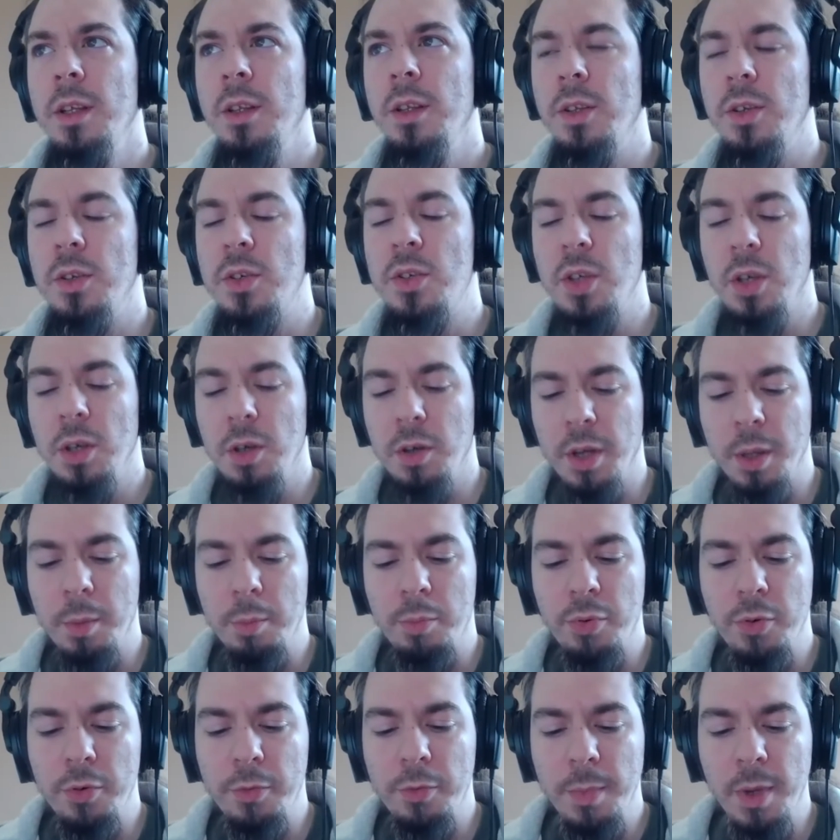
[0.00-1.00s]
The second
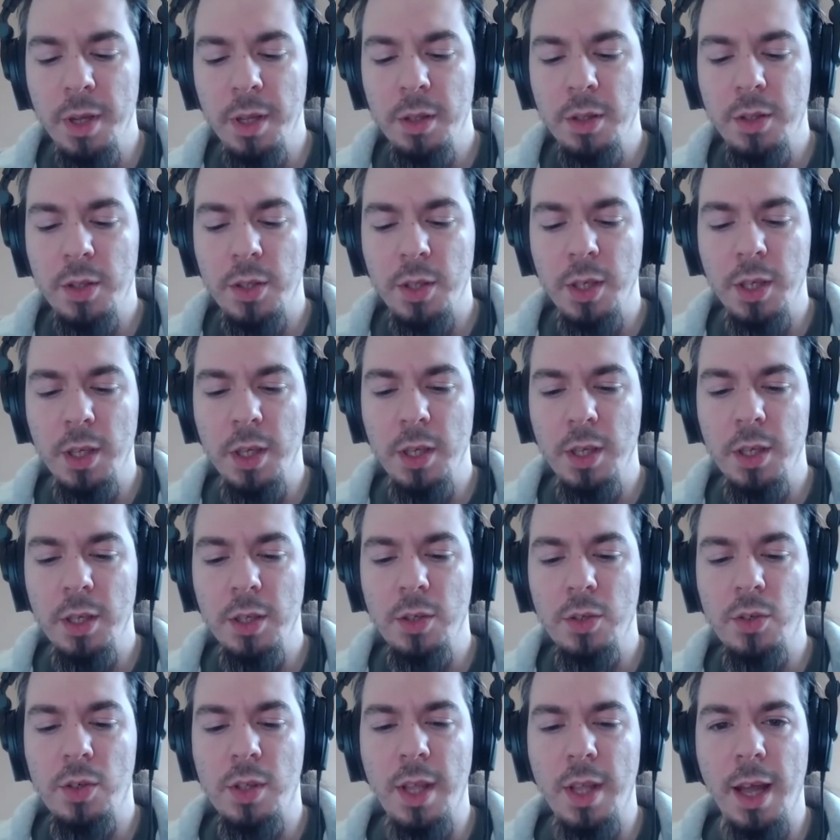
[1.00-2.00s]
improvement
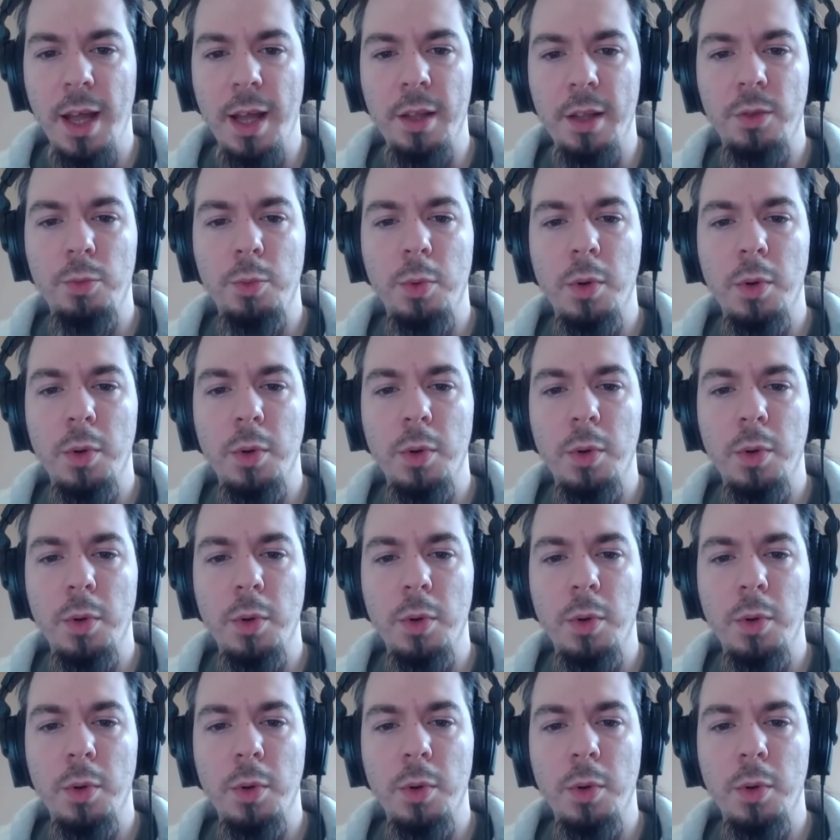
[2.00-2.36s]
is that